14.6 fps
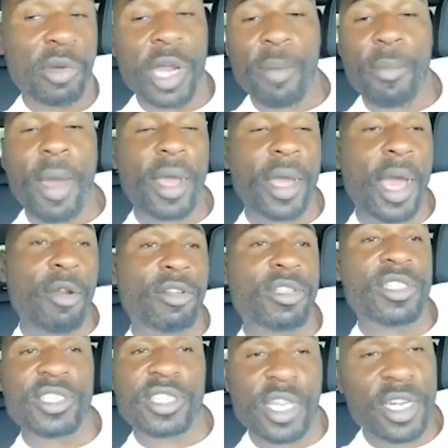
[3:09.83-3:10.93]
nearby counties
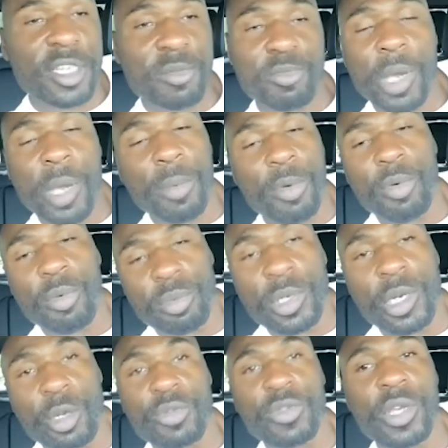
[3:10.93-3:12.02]
and cities, people,
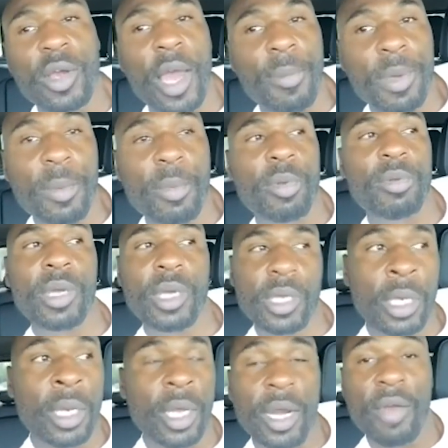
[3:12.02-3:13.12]
still got people
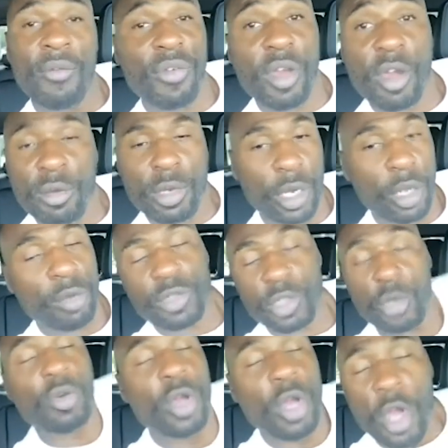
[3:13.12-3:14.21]
in the NFL,
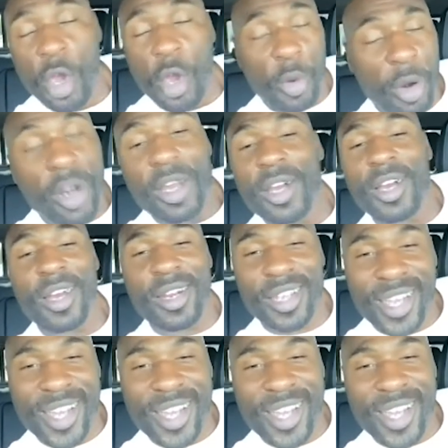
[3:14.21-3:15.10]
so we're good.